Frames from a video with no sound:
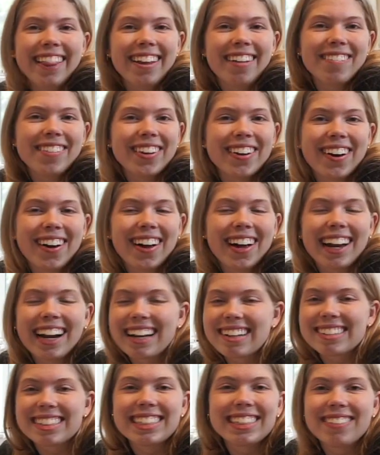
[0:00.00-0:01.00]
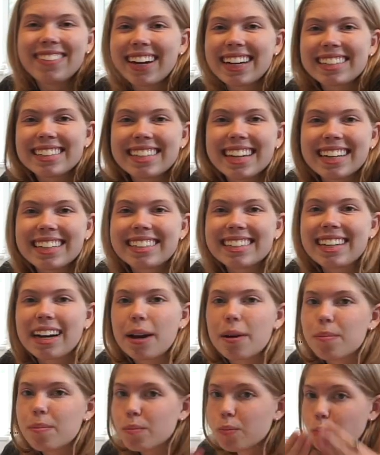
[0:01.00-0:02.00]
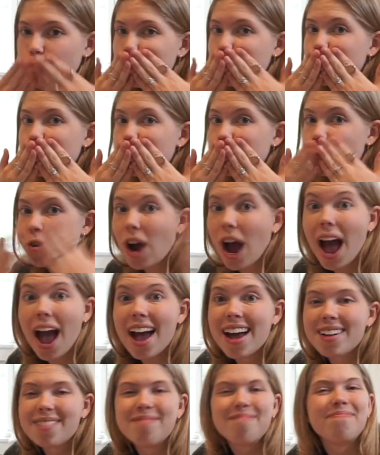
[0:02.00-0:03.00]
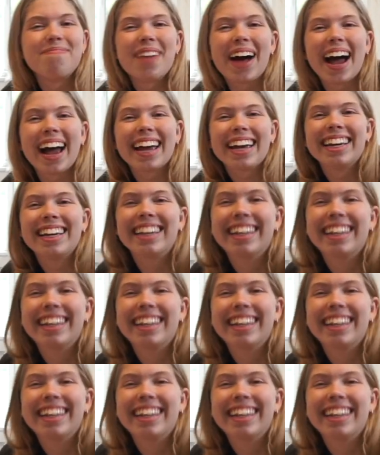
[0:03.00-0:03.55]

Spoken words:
love you all and I'll see you guys next time. Bye.